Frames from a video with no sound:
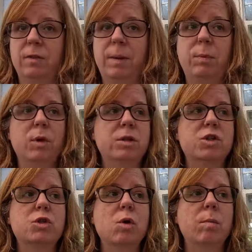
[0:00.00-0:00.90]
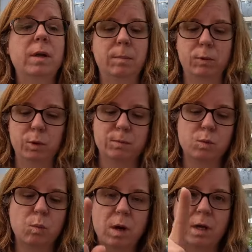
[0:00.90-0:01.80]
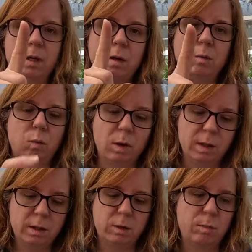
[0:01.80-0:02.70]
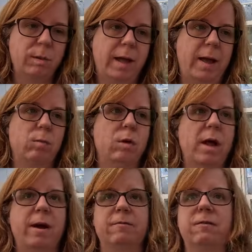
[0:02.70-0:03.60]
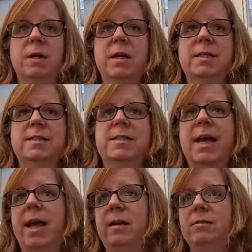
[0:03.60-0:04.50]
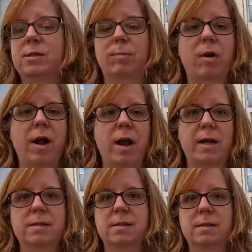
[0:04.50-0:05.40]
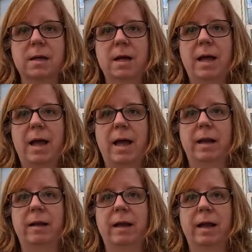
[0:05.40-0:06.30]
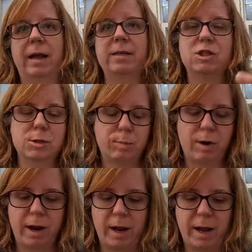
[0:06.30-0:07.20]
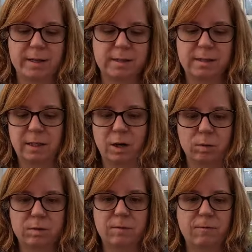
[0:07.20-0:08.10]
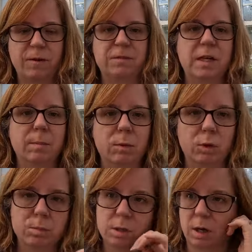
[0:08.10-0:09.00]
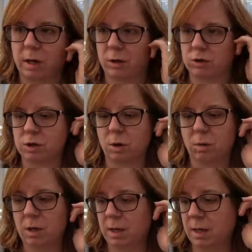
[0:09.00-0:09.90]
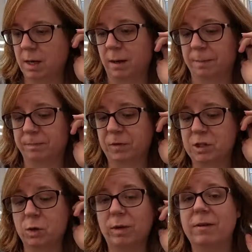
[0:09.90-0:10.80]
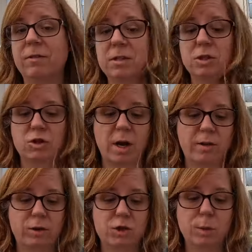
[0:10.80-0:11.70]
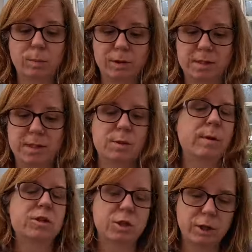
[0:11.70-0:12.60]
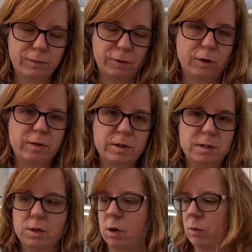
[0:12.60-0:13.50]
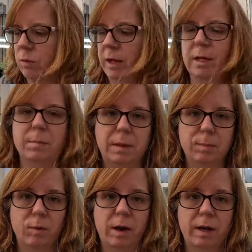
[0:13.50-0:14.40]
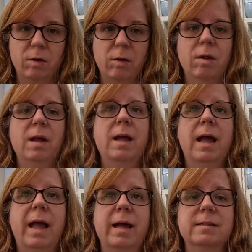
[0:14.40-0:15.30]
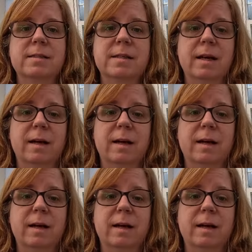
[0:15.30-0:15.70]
they put on so many blooms. One little plant will have 10 sprays, and each spray has 15 blooms on it or so. So give these a try. They're super easy, especially if you're in this zone. They can be perennial, and